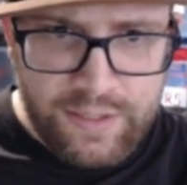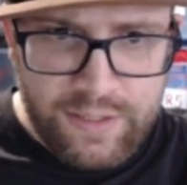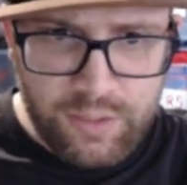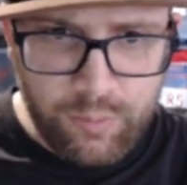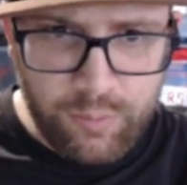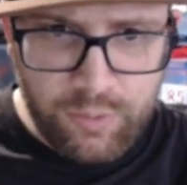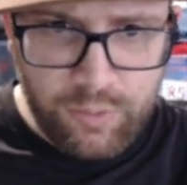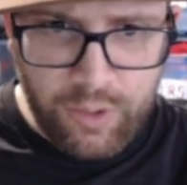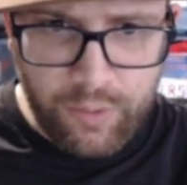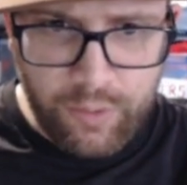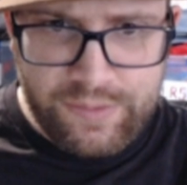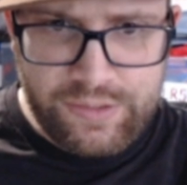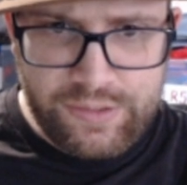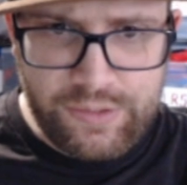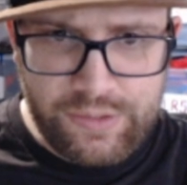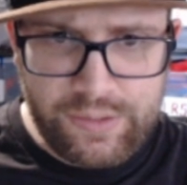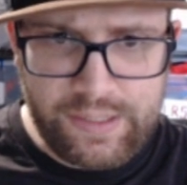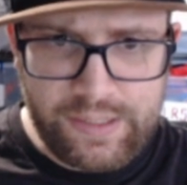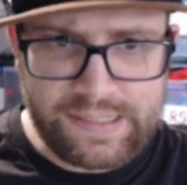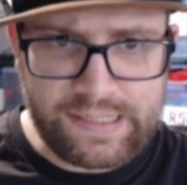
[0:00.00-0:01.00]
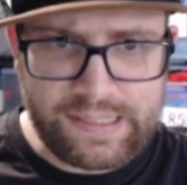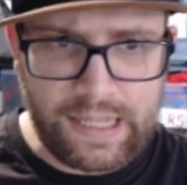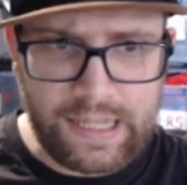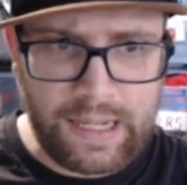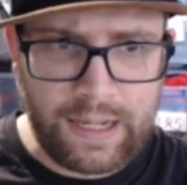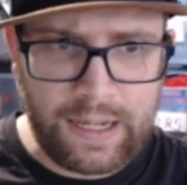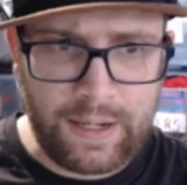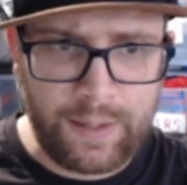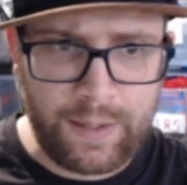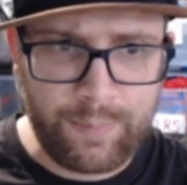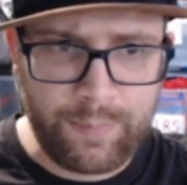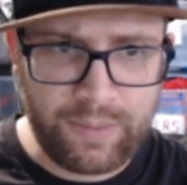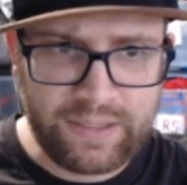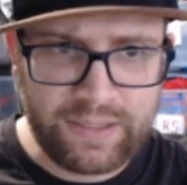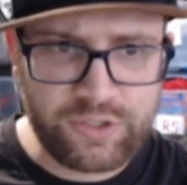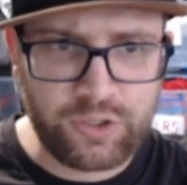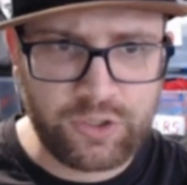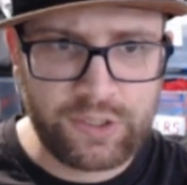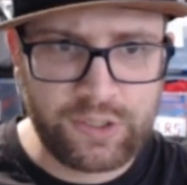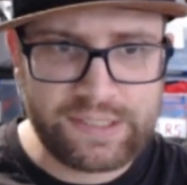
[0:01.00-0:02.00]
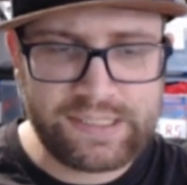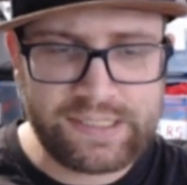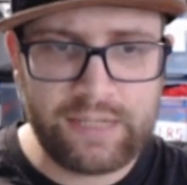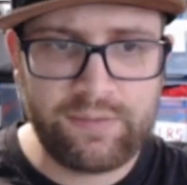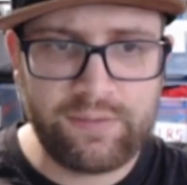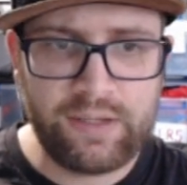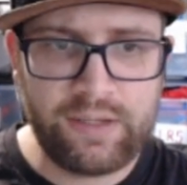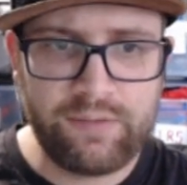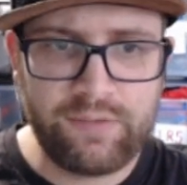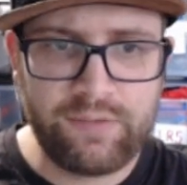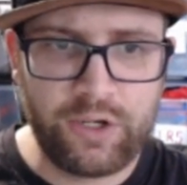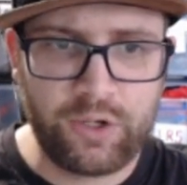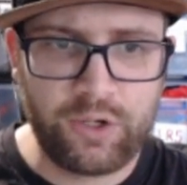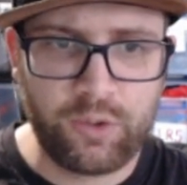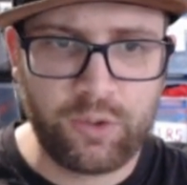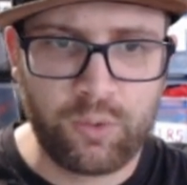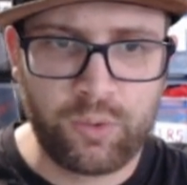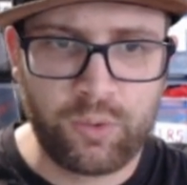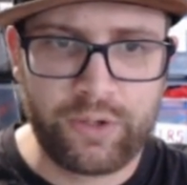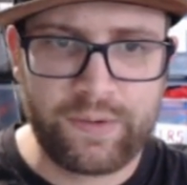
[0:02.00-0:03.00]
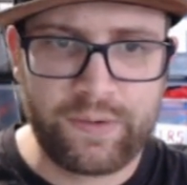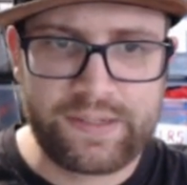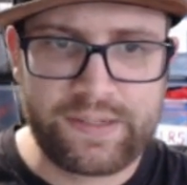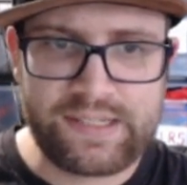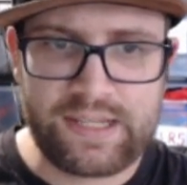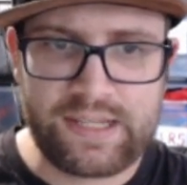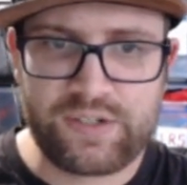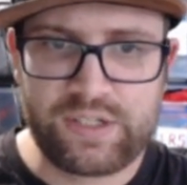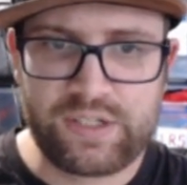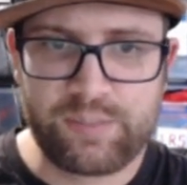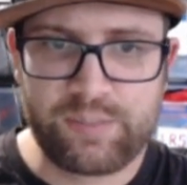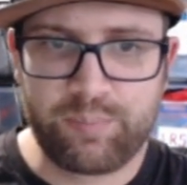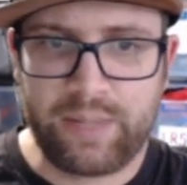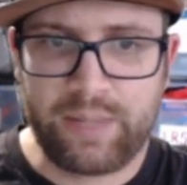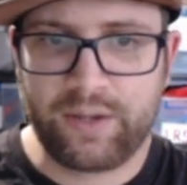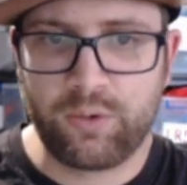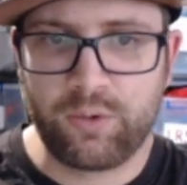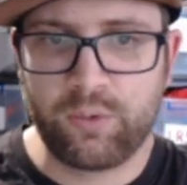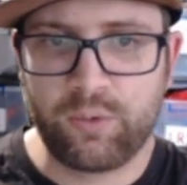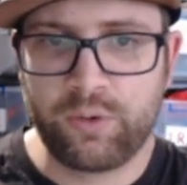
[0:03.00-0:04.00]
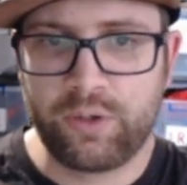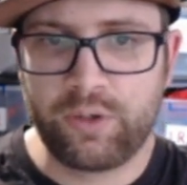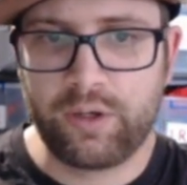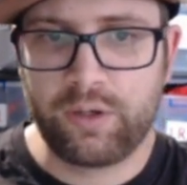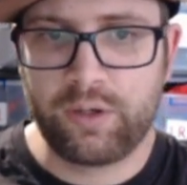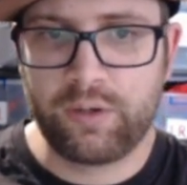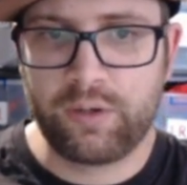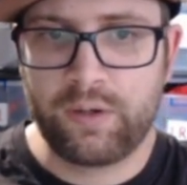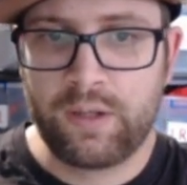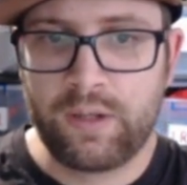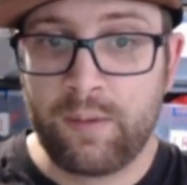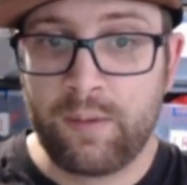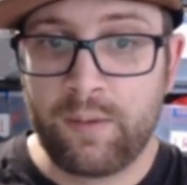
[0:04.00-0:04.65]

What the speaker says: So we'll go into this electronics, TV, video, audio, accessories, blank audio,